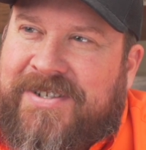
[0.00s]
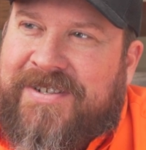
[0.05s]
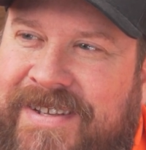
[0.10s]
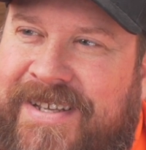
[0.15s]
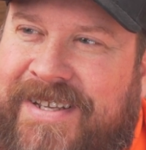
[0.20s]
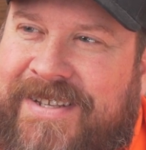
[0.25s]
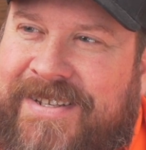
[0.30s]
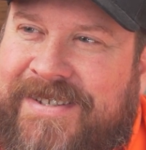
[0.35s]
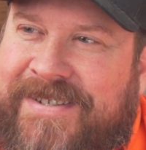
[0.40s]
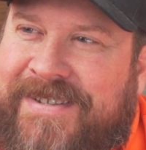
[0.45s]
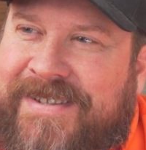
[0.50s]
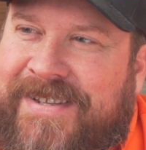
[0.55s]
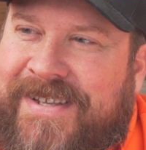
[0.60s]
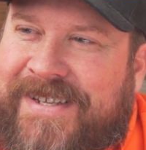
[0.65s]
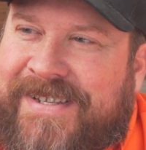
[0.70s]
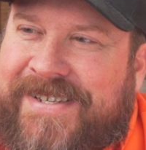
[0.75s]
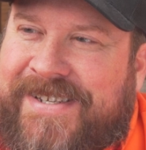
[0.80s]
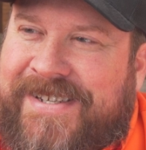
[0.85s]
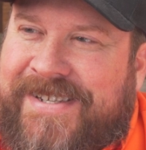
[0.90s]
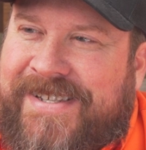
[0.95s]

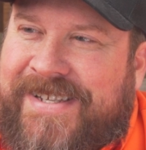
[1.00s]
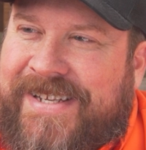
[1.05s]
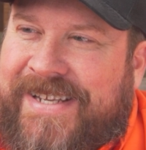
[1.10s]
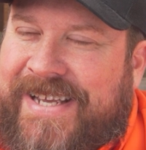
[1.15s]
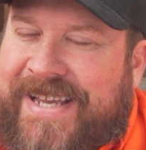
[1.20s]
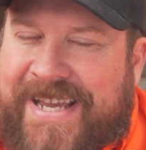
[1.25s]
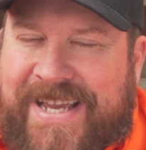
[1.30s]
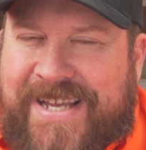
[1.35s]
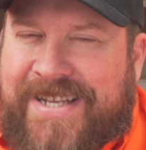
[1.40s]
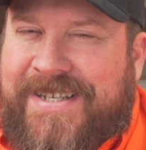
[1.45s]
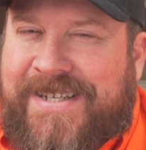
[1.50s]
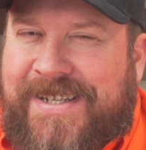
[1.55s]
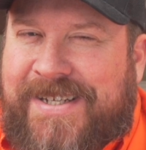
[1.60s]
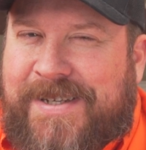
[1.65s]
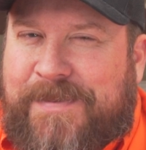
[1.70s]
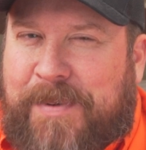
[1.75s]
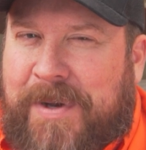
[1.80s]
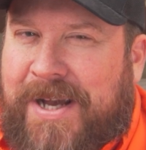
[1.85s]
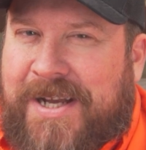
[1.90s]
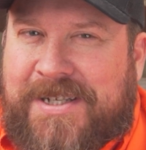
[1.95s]
this is the
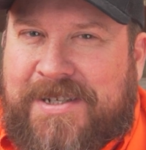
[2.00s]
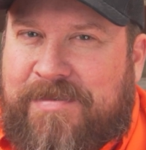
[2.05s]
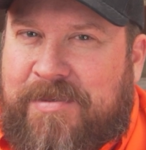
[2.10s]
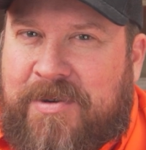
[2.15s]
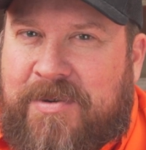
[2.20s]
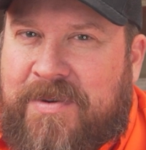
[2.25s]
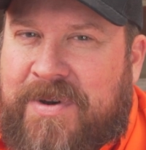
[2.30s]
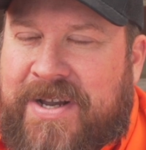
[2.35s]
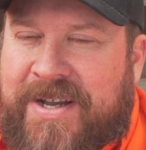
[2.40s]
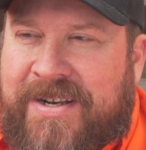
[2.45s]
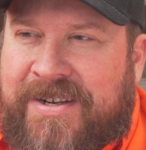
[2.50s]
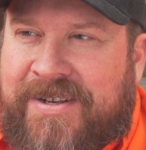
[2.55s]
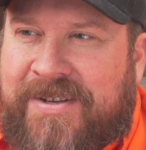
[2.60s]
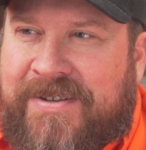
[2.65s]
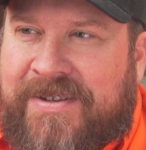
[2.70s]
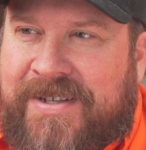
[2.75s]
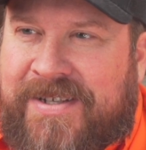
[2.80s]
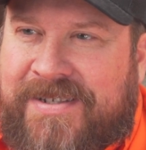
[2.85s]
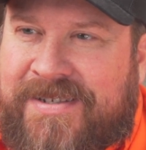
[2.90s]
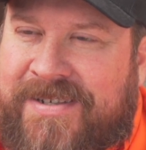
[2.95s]
easiest possible way to do
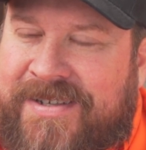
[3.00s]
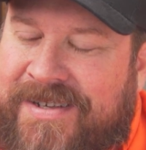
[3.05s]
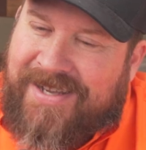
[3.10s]
this.